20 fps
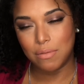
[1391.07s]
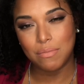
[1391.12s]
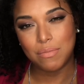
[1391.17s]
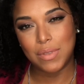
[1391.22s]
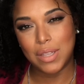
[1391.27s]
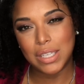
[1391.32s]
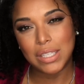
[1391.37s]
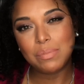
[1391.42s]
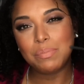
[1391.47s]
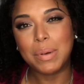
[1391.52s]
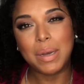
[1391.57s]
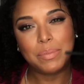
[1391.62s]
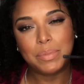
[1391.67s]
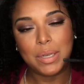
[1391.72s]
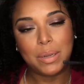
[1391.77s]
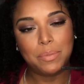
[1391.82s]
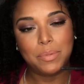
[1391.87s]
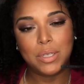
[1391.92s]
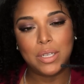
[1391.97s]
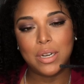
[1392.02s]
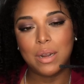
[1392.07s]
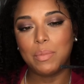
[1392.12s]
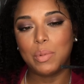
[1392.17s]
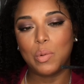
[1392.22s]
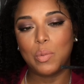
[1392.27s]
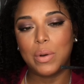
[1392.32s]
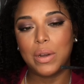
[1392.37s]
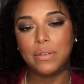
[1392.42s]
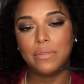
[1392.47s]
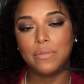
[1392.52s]
this bumped up to
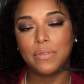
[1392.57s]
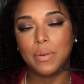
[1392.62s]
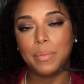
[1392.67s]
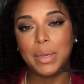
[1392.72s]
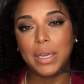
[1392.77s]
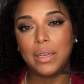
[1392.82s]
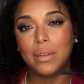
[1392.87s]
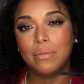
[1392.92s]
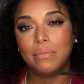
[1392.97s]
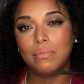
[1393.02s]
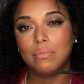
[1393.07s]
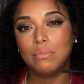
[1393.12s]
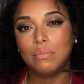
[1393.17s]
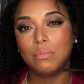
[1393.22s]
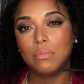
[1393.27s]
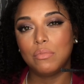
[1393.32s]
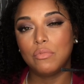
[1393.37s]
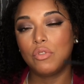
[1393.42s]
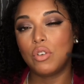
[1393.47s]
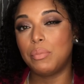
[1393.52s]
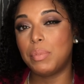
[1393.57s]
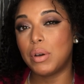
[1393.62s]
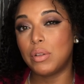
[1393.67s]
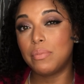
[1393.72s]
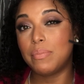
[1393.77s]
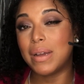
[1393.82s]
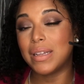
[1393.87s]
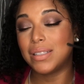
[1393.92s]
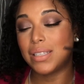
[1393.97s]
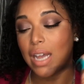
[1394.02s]
number one for me for
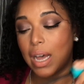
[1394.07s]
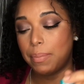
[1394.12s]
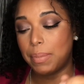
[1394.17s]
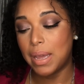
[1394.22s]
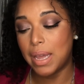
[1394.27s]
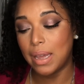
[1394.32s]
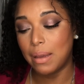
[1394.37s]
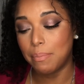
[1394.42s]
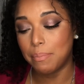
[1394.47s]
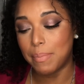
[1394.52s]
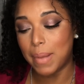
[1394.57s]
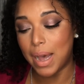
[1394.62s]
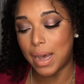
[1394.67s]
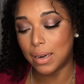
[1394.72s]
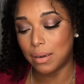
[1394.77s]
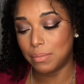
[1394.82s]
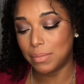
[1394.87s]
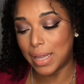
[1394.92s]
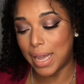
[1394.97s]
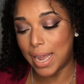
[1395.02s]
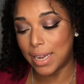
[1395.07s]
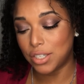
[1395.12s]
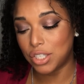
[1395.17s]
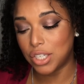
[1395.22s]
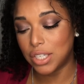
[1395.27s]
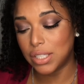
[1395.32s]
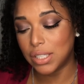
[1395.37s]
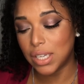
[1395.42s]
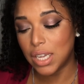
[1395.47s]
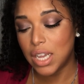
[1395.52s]
both my top and bottom
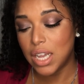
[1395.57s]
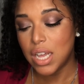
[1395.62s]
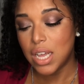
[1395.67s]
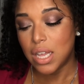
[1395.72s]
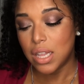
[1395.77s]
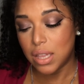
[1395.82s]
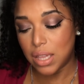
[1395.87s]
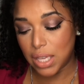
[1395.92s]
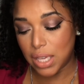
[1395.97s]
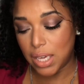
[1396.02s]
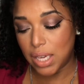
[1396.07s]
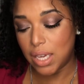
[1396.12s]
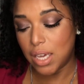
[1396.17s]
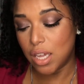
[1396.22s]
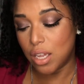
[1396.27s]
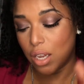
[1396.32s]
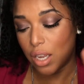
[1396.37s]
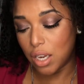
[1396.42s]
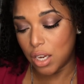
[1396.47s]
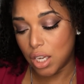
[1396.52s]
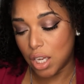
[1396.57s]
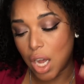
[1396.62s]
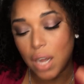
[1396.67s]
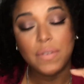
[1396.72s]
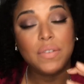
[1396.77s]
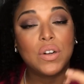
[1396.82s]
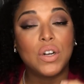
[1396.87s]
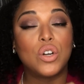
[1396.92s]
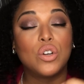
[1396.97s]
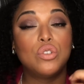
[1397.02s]
lashes. The
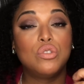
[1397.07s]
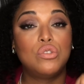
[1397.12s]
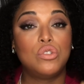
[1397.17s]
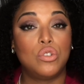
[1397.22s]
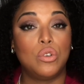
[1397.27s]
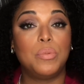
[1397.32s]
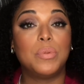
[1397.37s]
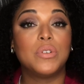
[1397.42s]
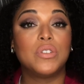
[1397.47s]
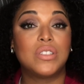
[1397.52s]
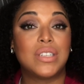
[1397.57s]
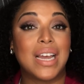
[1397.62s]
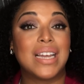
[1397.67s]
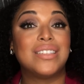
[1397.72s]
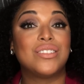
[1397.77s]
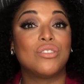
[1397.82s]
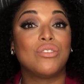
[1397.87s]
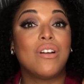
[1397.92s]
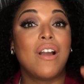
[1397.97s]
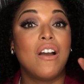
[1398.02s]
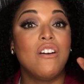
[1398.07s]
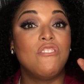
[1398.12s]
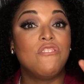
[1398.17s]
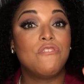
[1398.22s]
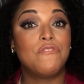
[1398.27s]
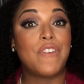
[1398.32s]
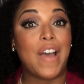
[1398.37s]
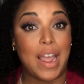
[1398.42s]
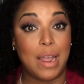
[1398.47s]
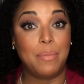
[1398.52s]
CoverGirl Supersizer
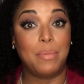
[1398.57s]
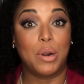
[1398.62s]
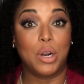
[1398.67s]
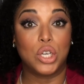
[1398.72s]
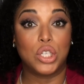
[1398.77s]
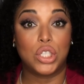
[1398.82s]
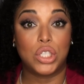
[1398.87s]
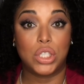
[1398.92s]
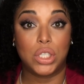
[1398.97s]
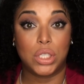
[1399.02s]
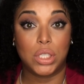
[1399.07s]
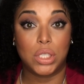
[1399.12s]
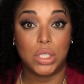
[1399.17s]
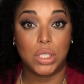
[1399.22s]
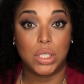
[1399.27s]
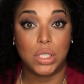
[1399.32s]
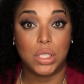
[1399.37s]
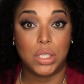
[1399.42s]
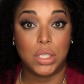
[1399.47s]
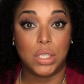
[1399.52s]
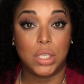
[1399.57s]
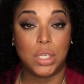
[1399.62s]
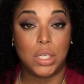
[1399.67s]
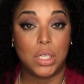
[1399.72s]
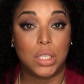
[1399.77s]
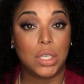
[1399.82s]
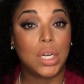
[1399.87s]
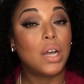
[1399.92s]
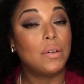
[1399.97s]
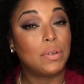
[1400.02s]
Fibers.
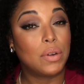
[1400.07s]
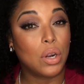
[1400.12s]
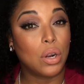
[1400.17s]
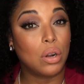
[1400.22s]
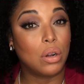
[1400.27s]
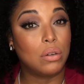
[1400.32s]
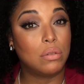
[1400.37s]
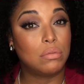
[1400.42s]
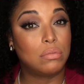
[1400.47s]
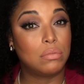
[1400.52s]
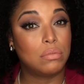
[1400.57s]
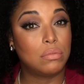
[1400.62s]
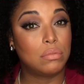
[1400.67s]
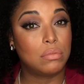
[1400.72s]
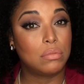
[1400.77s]
CoverGirl